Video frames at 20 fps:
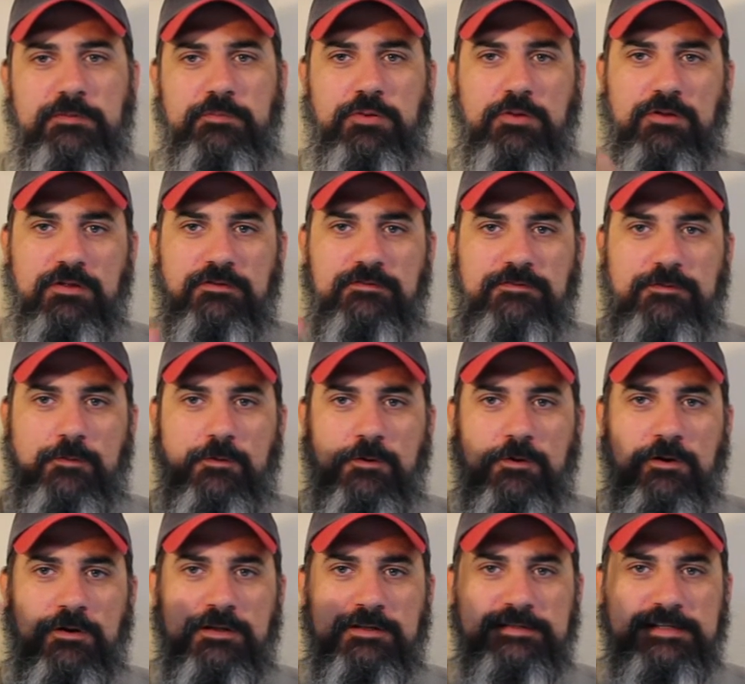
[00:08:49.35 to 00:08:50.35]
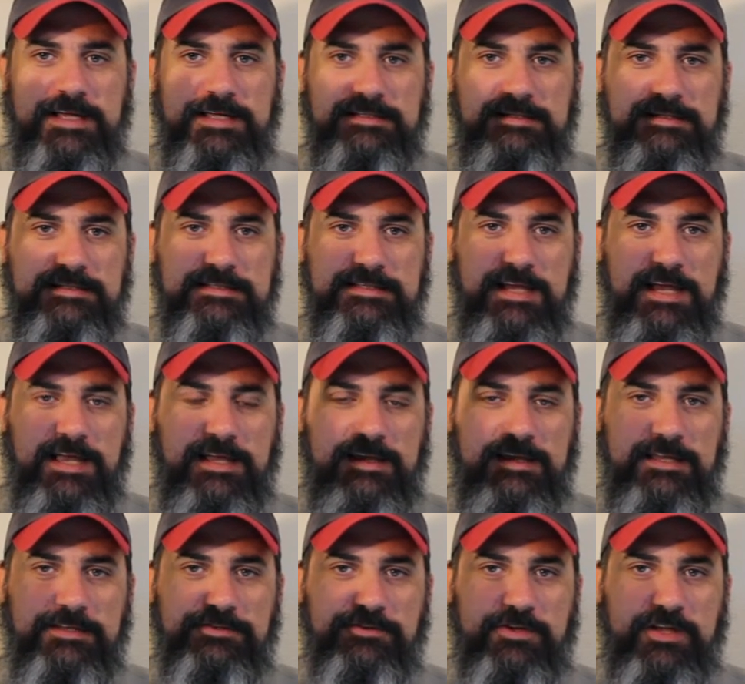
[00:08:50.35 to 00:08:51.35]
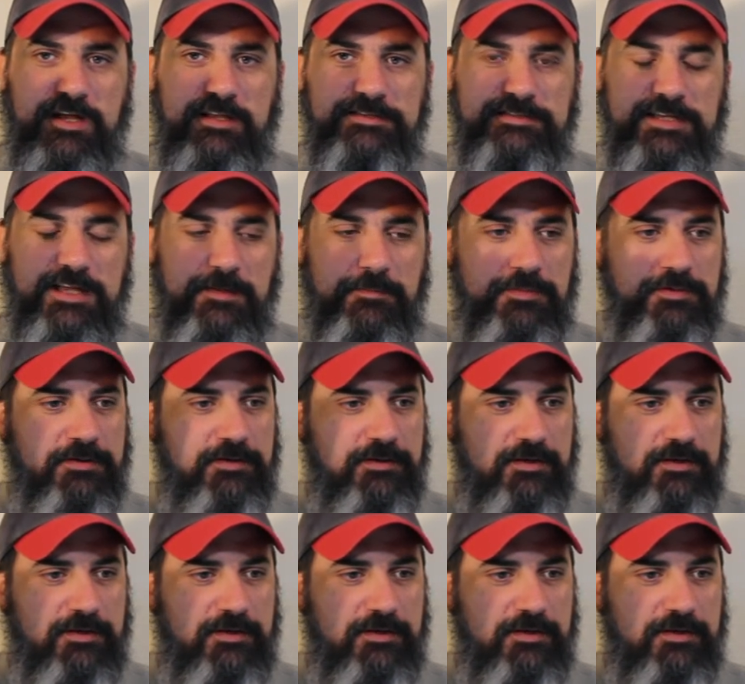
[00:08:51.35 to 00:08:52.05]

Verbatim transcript: pulling for, Texas Tech, get your guns up.